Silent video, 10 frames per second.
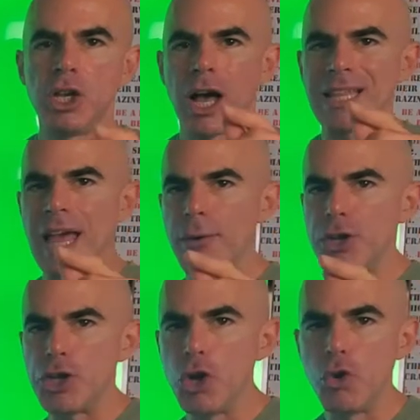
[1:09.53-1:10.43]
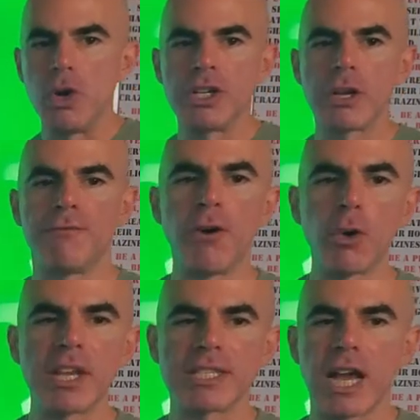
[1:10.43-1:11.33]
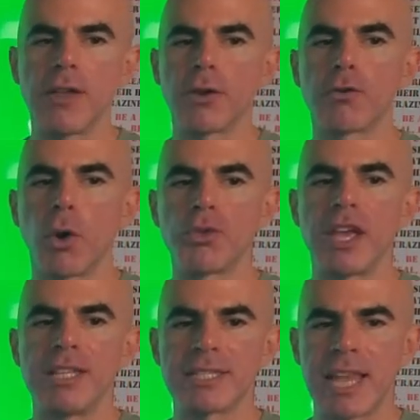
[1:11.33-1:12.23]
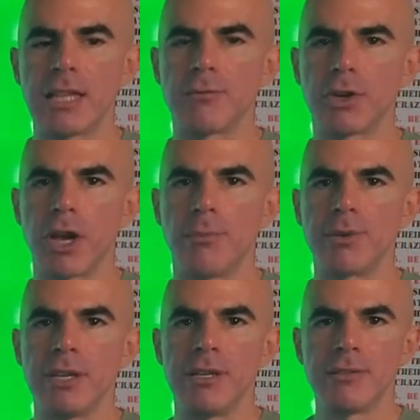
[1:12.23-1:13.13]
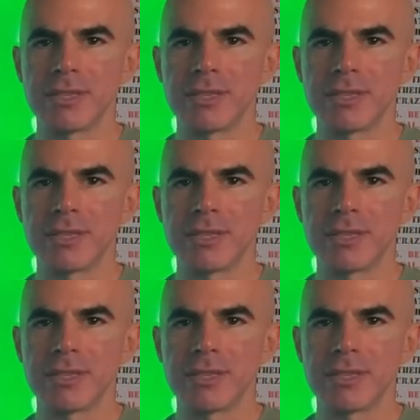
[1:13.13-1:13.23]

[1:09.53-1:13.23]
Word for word: allowing you to focus on the growth and scale of your company.